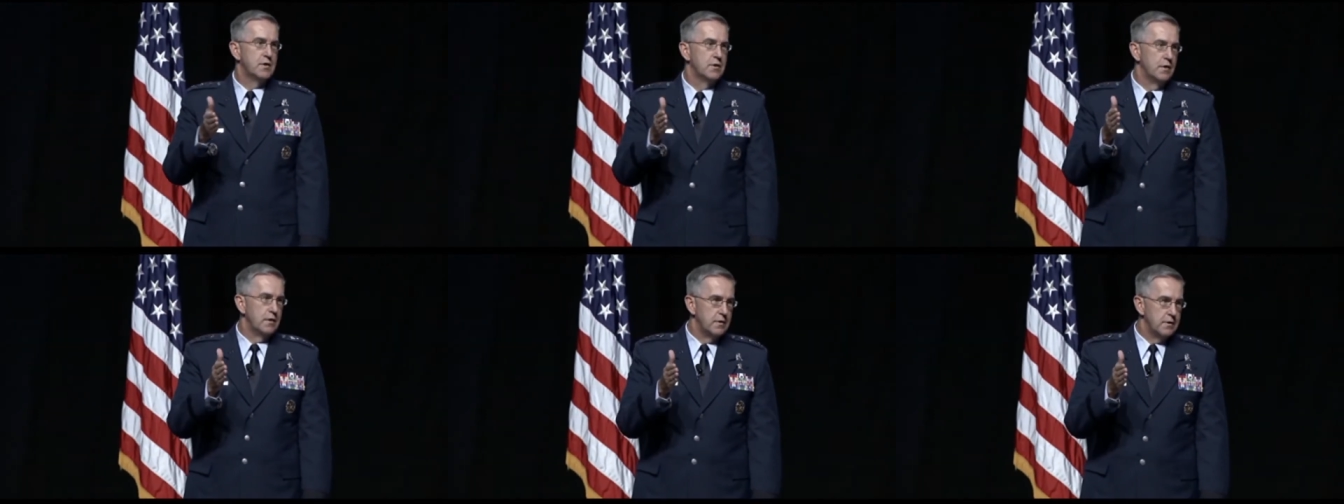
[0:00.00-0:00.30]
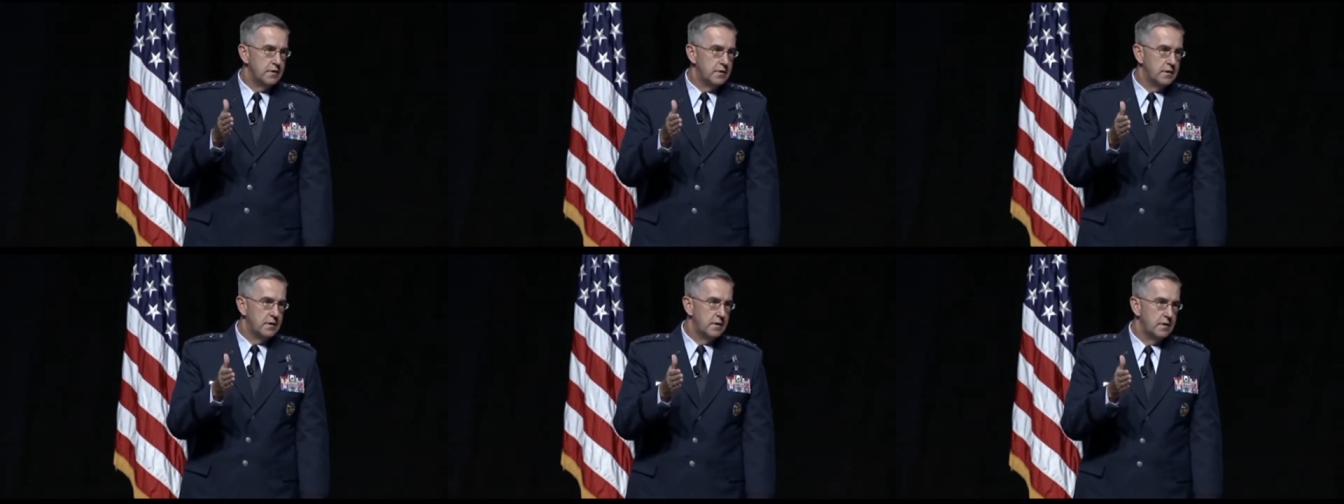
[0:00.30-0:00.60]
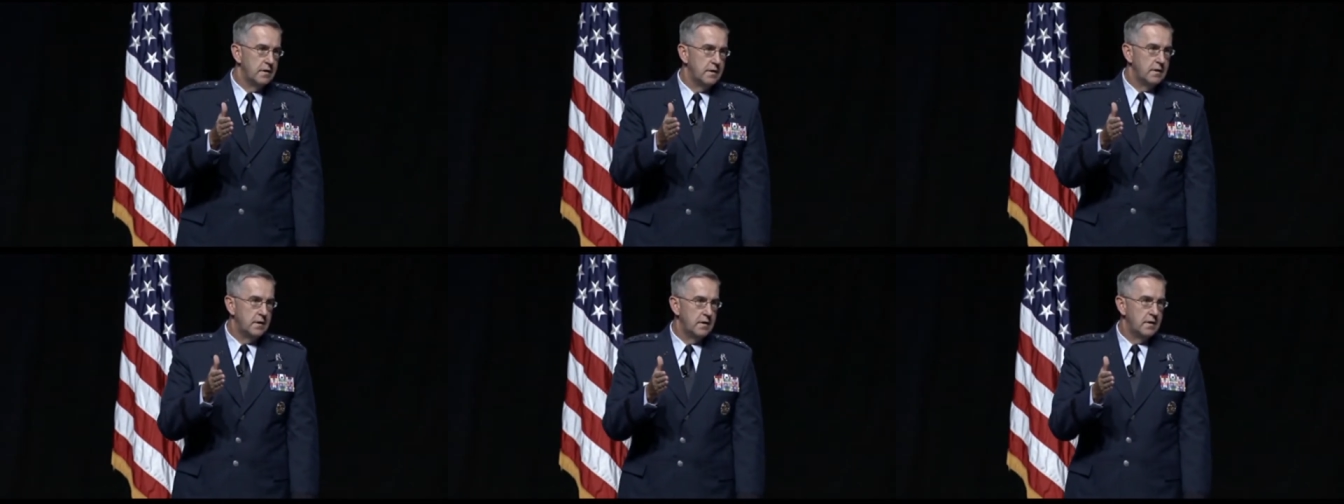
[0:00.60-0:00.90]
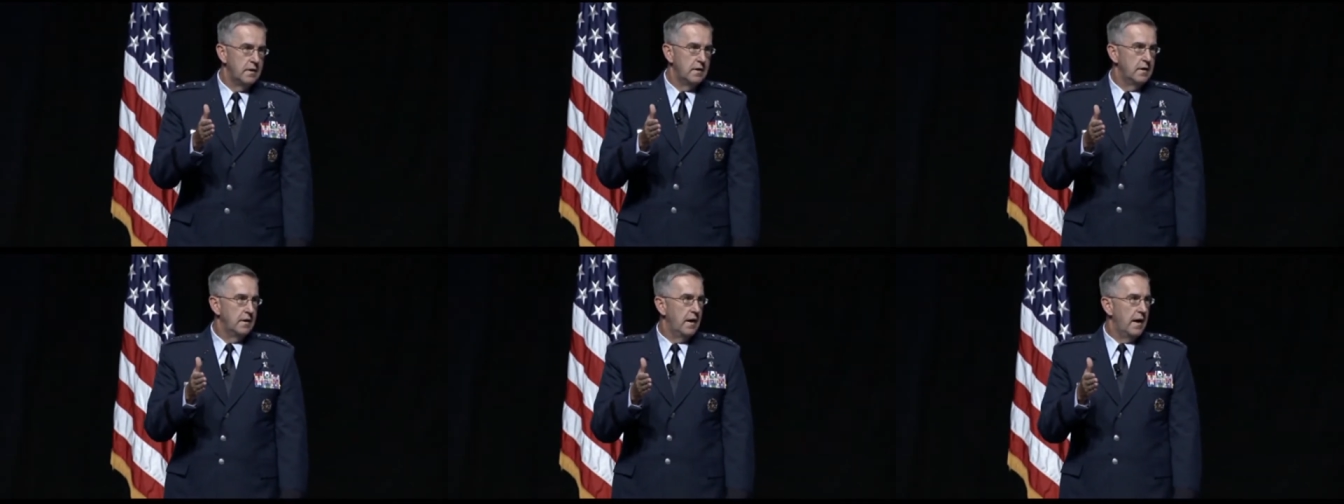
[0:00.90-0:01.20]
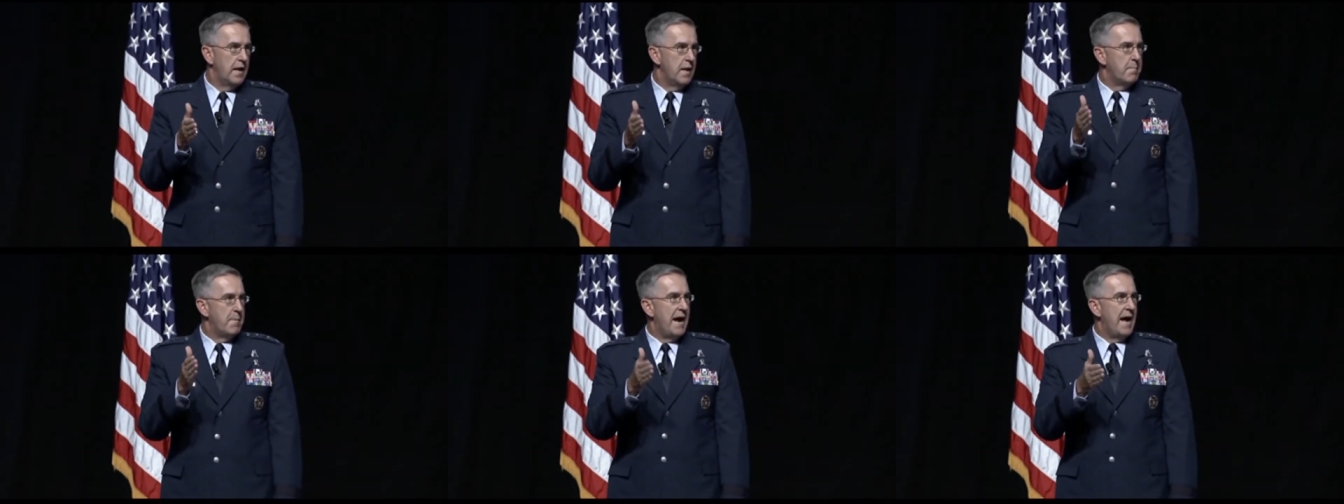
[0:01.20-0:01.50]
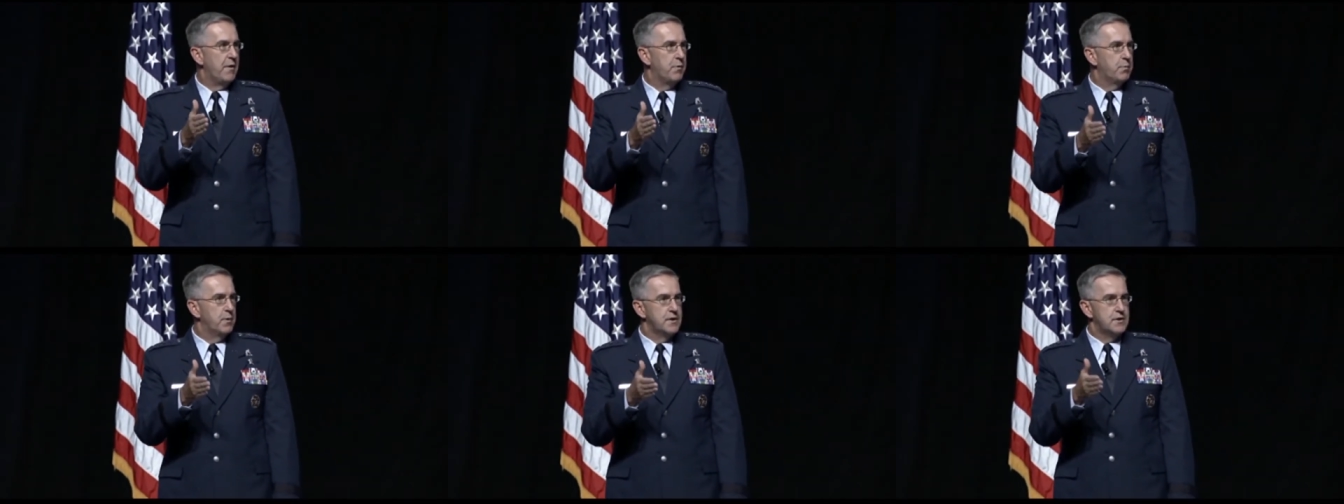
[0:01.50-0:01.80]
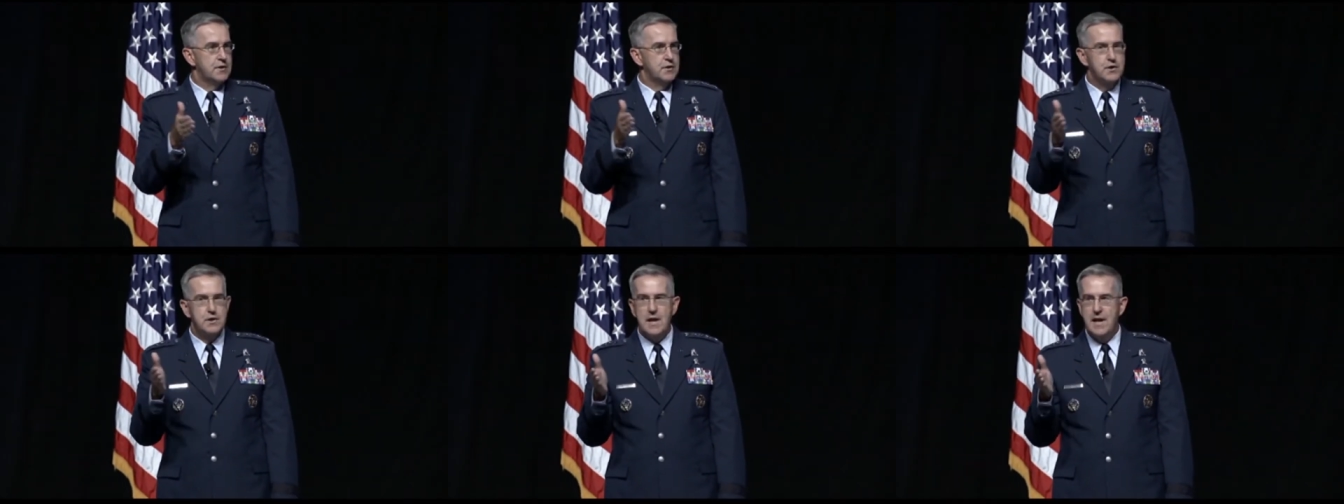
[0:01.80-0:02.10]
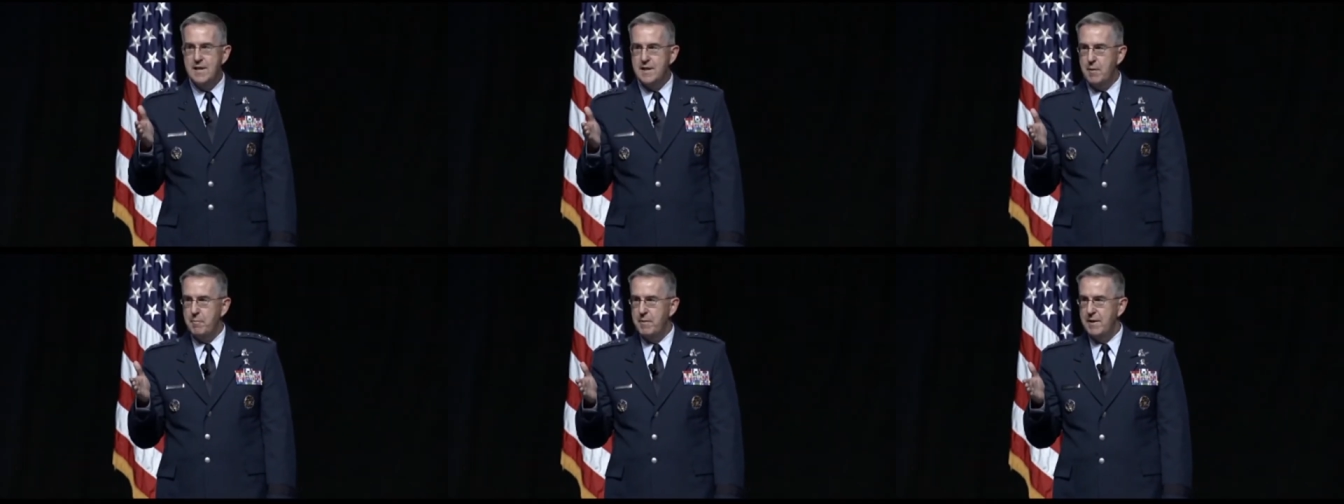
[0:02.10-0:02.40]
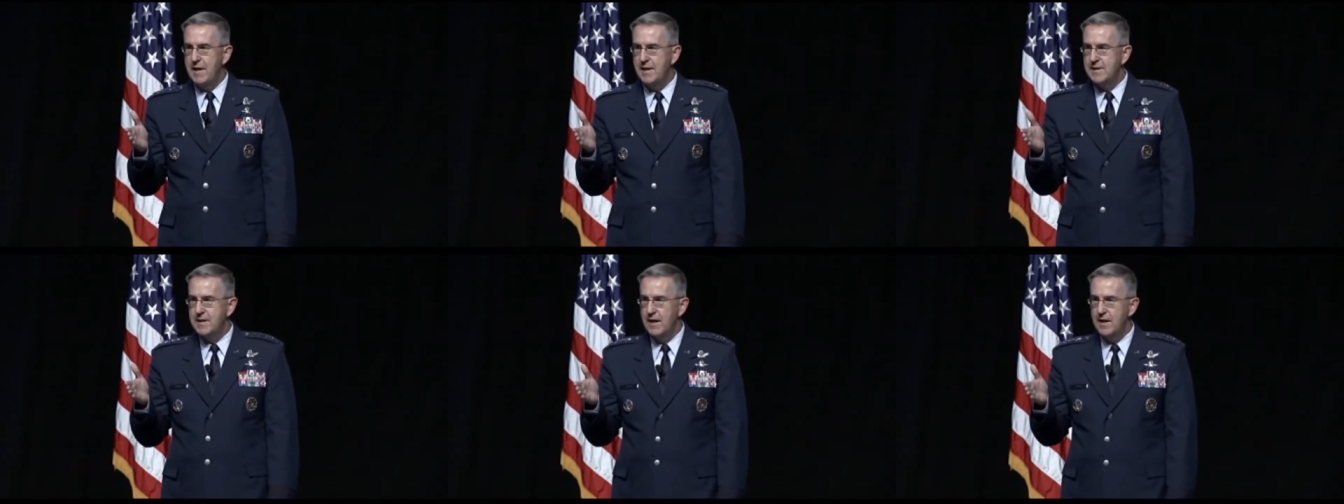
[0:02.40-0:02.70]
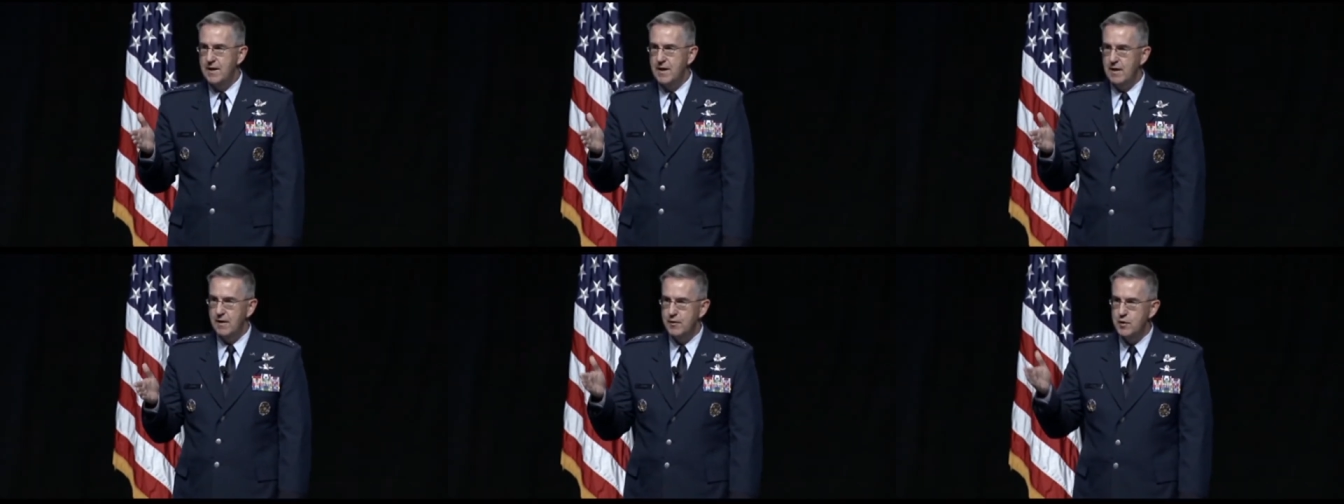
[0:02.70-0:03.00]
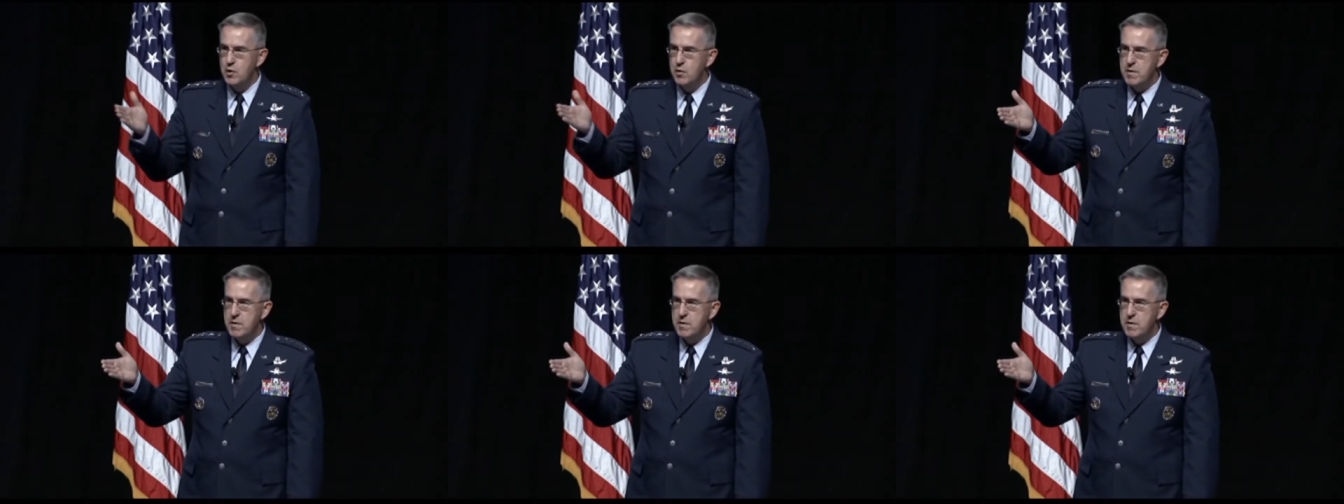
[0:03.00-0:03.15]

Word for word: wizards. And the math wizards stand up and they tell